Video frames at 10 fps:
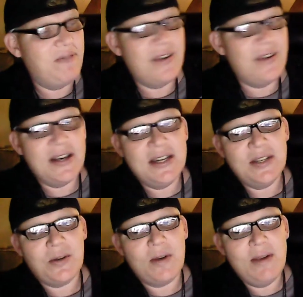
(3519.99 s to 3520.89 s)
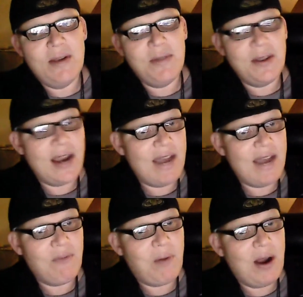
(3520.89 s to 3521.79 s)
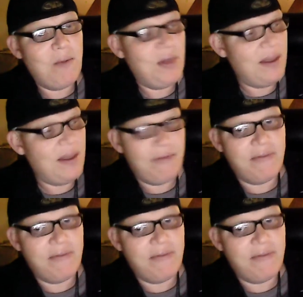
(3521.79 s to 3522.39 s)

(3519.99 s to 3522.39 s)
fucking disagree with you, have a problem with you.